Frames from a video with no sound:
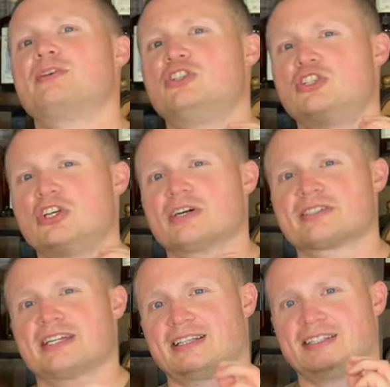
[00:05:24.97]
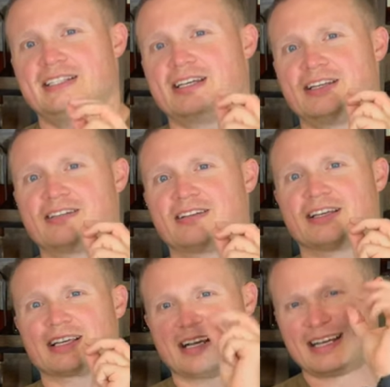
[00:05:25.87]
just at the end,
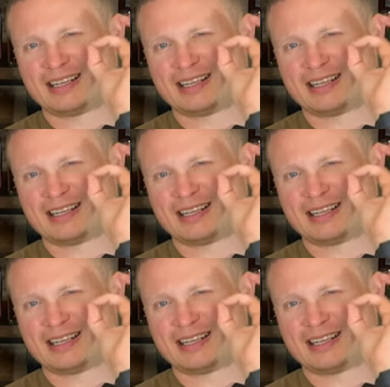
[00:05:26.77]
like